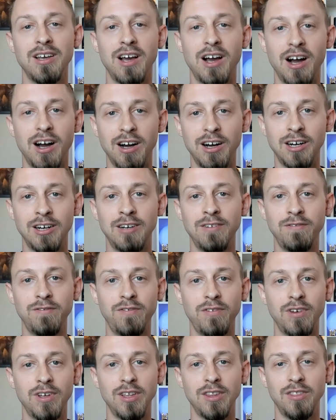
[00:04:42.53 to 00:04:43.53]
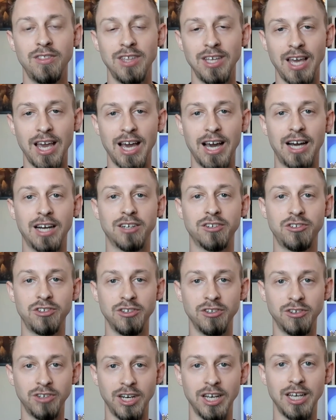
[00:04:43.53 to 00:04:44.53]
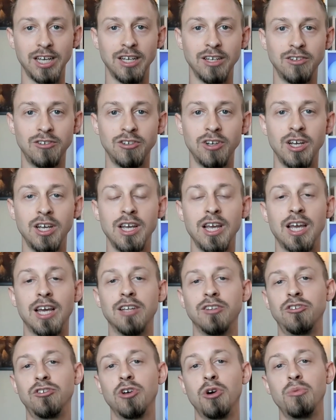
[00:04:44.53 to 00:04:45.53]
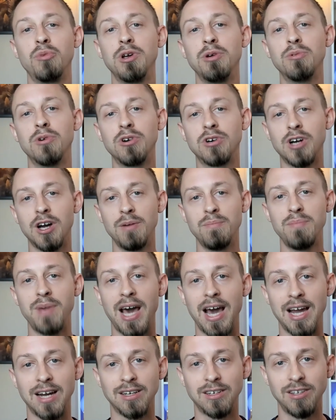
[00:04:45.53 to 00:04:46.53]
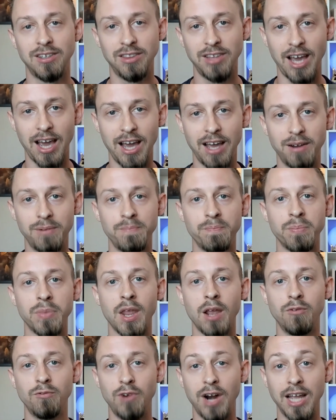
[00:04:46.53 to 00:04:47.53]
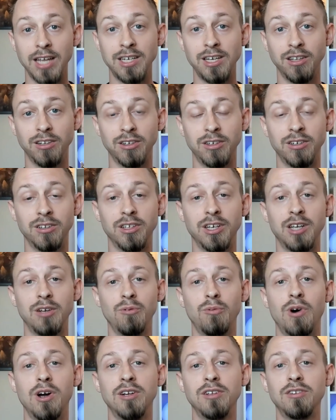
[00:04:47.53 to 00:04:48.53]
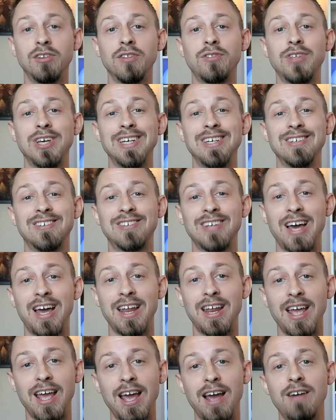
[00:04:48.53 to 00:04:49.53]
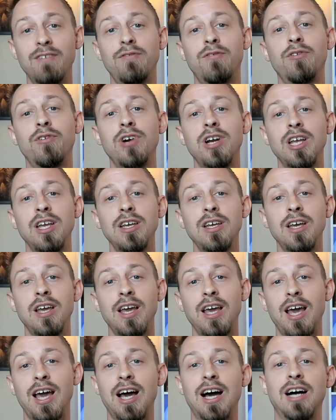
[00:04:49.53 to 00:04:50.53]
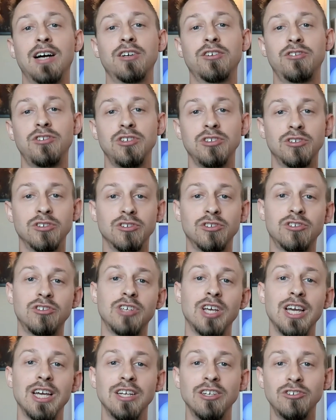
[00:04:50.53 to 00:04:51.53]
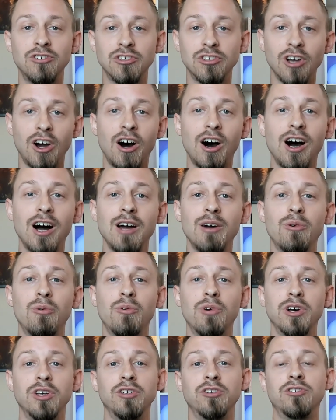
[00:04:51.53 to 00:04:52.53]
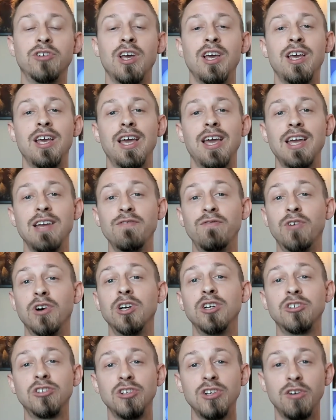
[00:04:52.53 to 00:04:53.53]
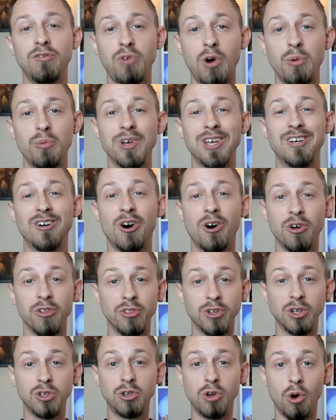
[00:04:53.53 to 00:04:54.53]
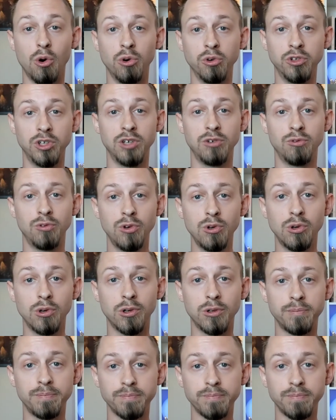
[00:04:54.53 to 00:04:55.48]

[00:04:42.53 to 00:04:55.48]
of the axial age. And so we will come back to that regularly. One of the things that every axial sage taught was a version of what we call the golden rule.